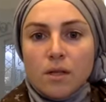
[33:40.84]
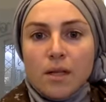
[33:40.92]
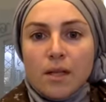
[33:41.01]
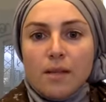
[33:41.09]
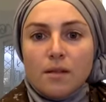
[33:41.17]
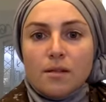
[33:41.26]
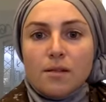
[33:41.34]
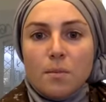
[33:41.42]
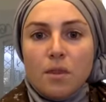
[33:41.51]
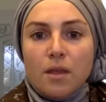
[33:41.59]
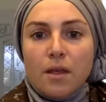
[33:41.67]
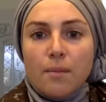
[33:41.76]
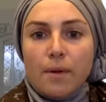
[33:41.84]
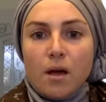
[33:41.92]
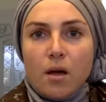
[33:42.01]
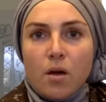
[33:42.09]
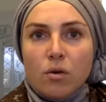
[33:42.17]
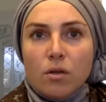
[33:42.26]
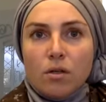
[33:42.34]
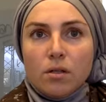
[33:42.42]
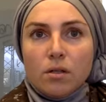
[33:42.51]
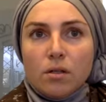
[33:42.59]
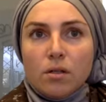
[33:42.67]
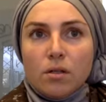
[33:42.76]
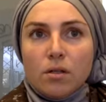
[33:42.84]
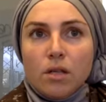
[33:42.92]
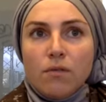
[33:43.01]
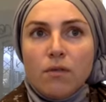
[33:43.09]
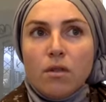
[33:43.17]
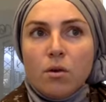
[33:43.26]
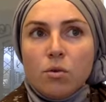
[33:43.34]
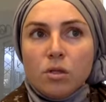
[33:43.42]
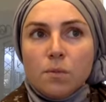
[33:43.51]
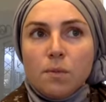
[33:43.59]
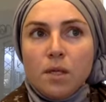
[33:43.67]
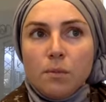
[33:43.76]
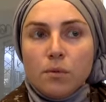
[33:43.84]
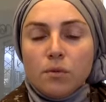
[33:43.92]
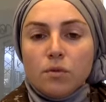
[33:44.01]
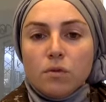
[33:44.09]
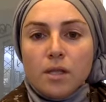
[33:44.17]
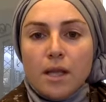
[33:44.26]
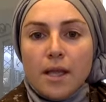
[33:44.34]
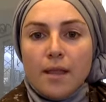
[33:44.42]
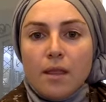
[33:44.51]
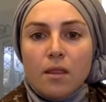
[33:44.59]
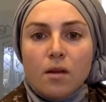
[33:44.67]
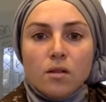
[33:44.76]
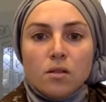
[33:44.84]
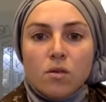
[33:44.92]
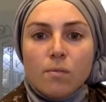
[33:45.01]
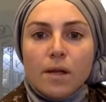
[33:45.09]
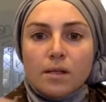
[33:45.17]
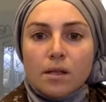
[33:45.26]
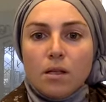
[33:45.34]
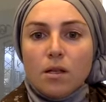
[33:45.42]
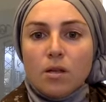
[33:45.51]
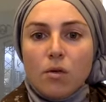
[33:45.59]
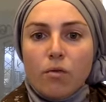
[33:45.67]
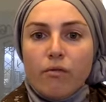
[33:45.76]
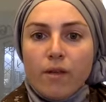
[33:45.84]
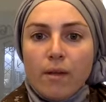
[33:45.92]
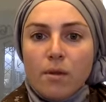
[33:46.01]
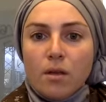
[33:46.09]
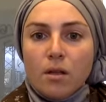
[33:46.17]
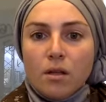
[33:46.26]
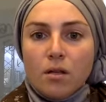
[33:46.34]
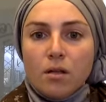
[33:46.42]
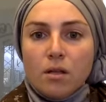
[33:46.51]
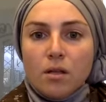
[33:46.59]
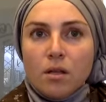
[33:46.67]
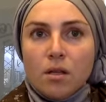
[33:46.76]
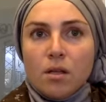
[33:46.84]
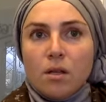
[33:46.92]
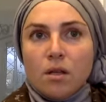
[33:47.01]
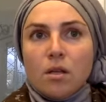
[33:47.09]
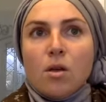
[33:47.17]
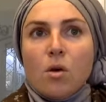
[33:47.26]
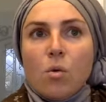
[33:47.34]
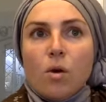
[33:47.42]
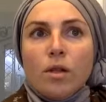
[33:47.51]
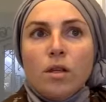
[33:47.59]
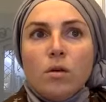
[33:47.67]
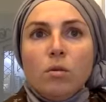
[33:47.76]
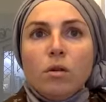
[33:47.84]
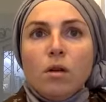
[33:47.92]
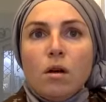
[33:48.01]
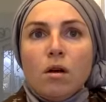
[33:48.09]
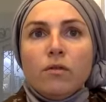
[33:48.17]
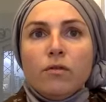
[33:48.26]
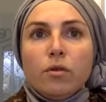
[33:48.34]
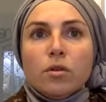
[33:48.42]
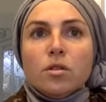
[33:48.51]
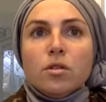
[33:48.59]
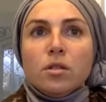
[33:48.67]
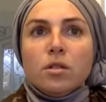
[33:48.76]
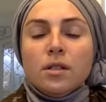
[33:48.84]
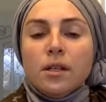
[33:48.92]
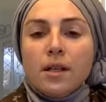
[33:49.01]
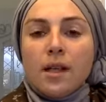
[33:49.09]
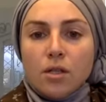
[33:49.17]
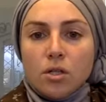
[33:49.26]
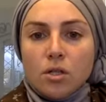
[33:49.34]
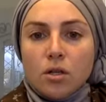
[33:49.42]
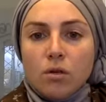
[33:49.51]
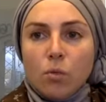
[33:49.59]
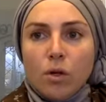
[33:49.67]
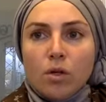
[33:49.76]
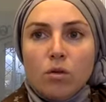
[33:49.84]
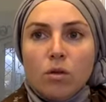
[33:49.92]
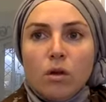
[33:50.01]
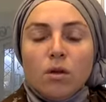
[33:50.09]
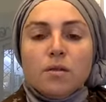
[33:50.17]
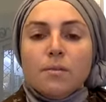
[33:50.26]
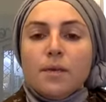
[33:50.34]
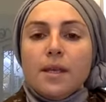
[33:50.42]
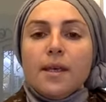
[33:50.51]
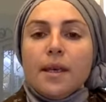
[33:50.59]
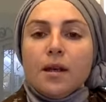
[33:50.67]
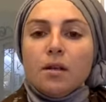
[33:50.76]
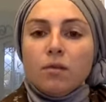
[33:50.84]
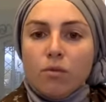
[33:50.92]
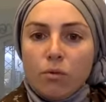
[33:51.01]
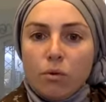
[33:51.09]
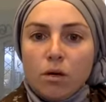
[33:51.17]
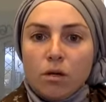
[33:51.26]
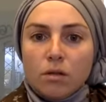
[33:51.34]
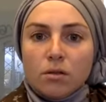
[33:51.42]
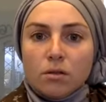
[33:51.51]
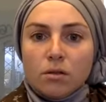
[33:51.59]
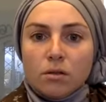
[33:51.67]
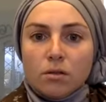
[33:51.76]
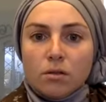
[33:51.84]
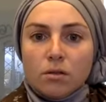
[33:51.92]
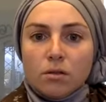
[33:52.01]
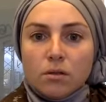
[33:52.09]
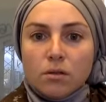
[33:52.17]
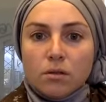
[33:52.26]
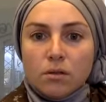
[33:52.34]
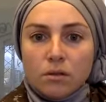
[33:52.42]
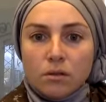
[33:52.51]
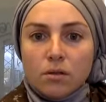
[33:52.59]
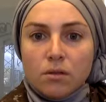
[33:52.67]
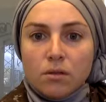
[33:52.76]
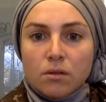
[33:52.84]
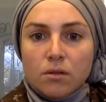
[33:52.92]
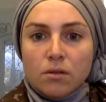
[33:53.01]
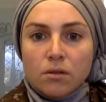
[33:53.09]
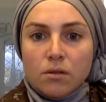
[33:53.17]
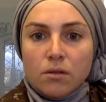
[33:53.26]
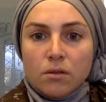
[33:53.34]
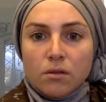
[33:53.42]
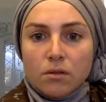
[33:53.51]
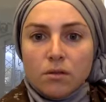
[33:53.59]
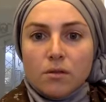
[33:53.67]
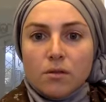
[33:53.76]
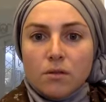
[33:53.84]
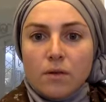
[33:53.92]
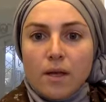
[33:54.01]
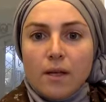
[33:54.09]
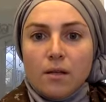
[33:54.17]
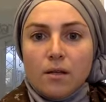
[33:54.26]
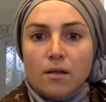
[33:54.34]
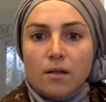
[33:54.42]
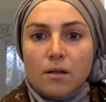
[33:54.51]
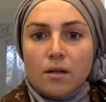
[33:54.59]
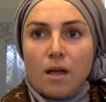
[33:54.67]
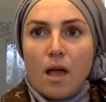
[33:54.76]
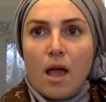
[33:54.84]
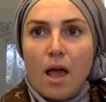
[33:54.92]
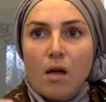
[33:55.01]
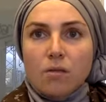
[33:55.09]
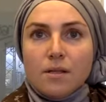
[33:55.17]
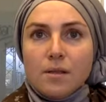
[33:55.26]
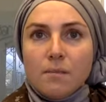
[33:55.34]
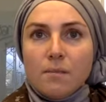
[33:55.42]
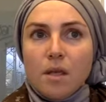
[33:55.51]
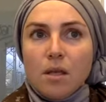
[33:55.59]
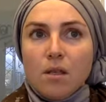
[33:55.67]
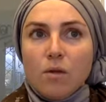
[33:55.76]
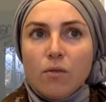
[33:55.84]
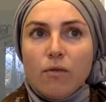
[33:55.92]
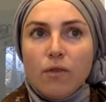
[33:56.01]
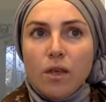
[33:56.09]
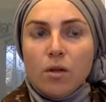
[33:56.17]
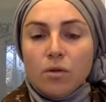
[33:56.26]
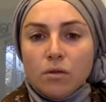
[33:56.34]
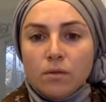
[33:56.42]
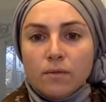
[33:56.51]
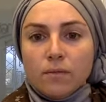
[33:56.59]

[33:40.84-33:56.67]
There's something about even those people who say that there is no masculine, no feminine. When you long for a certain connection, when you long to be cared for, mm-hmm. right? how does it make you feel?